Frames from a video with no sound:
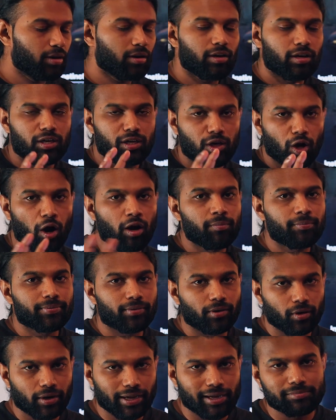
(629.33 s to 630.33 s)

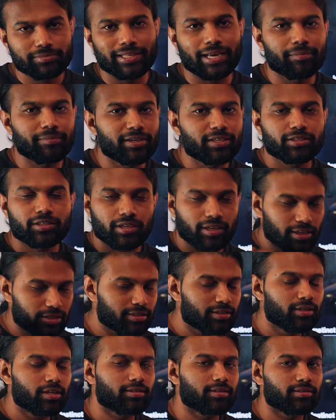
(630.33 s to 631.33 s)
non-pro game. That means
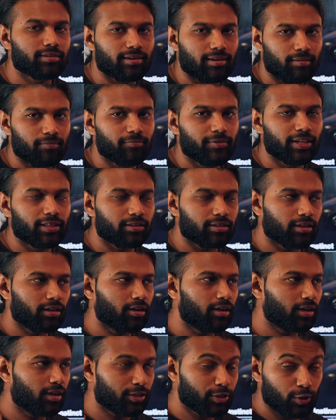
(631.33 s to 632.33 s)
it doesn't come with
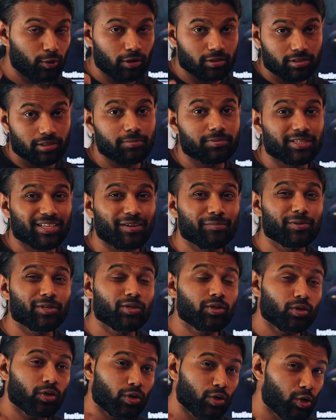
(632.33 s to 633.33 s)
your
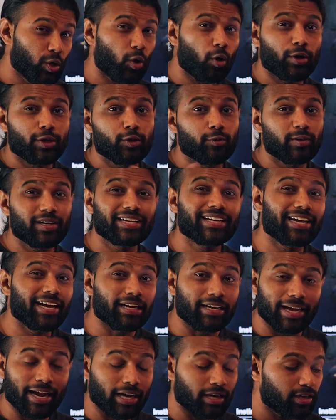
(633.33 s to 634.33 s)
subscription, nor you will
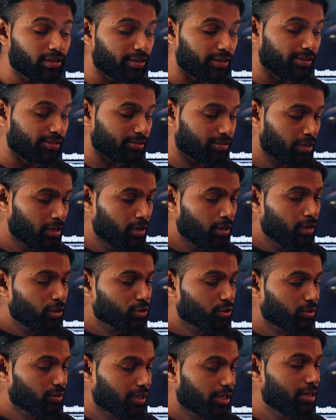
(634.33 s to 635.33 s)
get any deals.
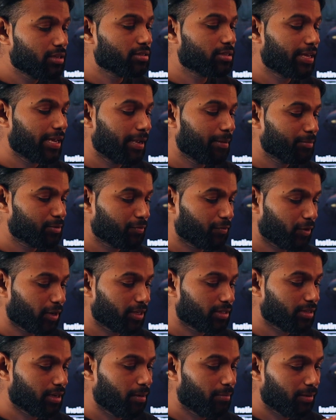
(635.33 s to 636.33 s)
So these games, for
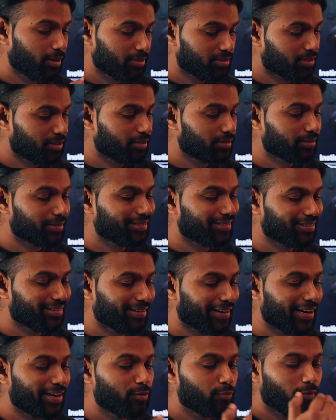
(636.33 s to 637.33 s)
example, Assassin's
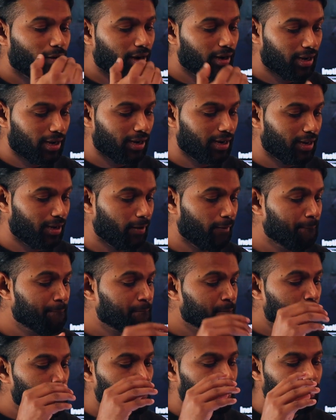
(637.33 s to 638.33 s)
Creed Valhalla,
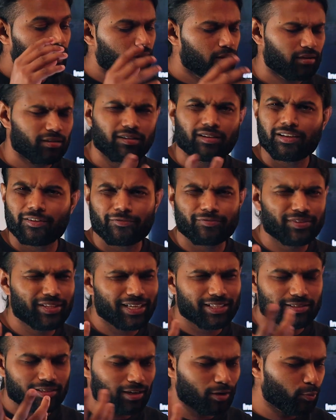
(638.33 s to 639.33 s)
if
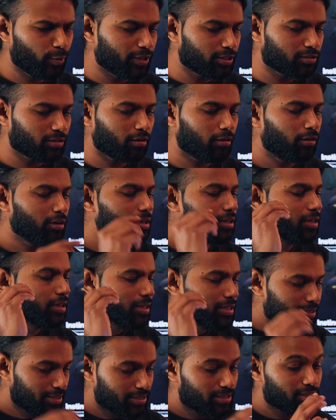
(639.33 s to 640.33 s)
that's how it's called,
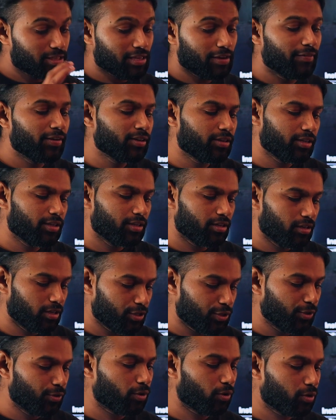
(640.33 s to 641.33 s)
it's 70
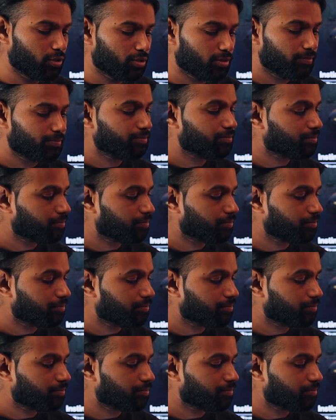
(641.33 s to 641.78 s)
euros.